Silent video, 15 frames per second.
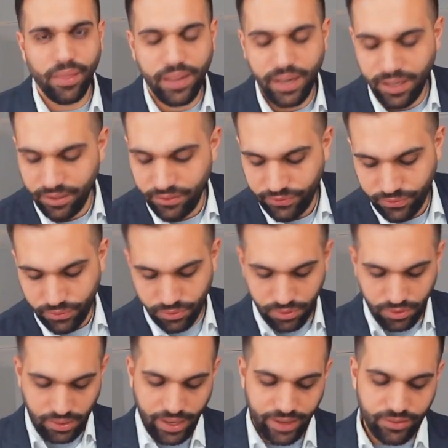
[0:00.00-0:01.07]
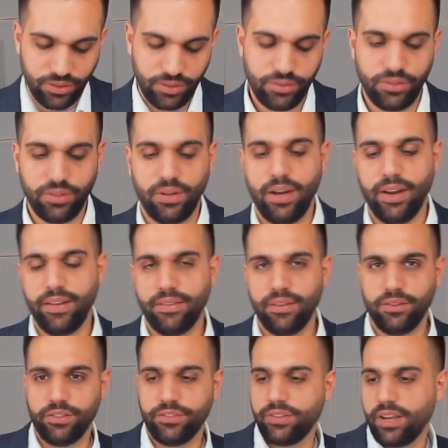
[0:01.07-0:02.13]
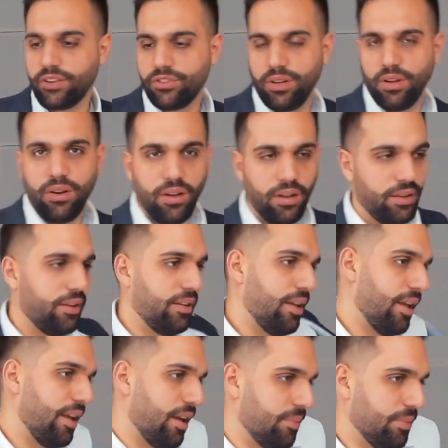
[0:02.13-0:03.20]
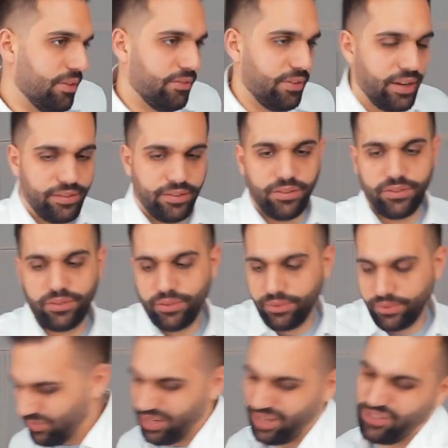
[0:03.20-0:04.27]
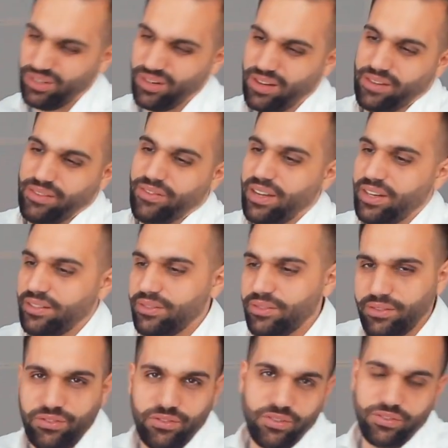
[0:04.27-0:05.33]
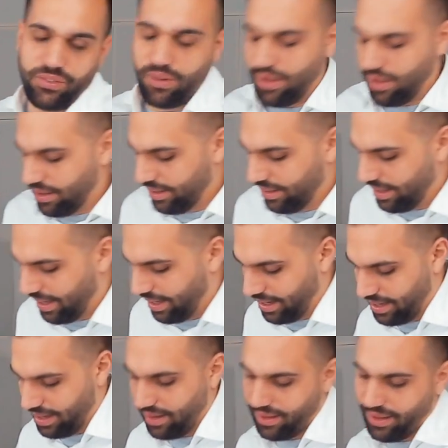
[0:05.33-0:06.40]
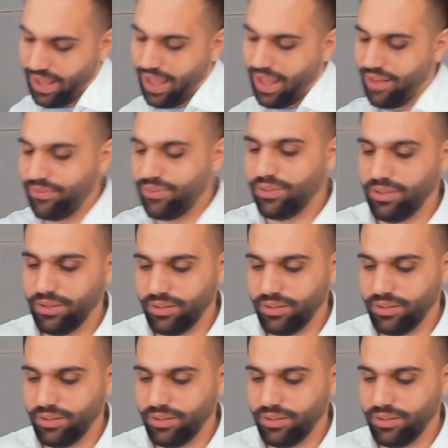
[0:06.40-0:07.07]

need it for later tonight. There is actually a holiday I'm invited to. Or actually not invited to, it's just a holiday and I have to